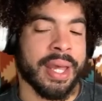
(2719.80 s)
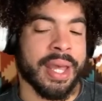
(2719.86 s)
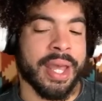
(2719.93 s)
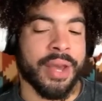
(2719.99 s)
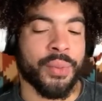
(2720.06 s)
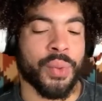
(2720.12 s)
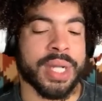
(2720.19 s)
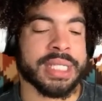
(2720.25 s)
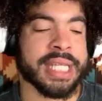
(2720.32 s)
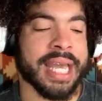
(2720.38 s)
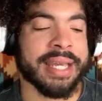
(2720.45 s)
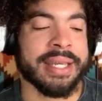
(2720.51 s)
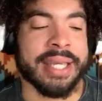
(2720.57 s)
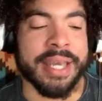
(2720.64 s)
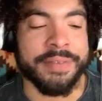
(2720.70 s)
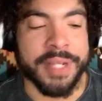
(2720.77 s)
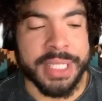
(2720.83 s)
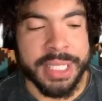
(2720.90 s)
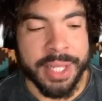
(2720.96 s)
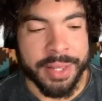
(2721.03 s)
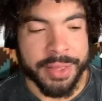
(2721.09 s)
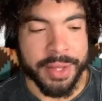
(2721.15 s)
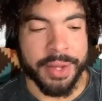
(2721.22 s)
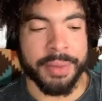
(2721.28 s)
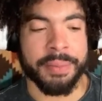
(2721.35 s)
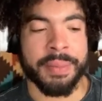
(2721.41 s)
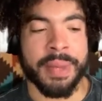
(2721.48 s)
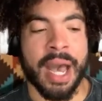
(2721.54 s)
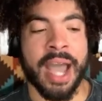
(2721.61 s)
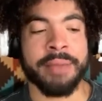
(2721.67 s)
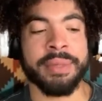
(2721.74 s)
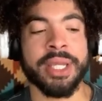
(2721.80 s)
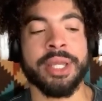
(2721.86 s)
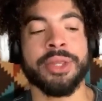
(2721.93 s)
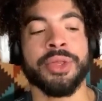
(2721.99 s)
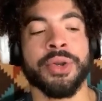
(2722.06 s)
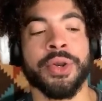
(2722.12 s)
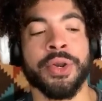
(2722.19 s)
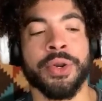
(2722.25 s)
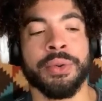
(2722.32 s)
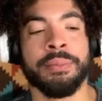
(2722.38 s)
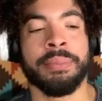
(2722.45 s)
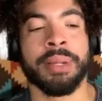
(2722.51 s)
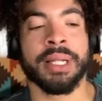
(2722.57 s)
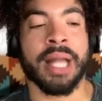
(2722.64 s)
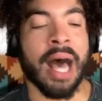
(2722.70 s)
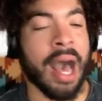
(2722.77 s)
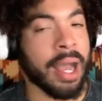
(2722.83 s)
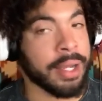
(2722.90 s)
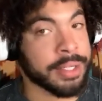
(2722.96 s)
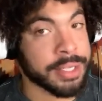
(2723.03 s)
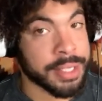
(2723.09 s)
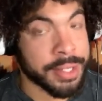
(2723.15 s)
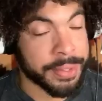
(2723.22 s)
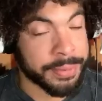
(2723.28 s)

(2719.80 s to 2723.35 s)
once I give it to them, I'm either blocked,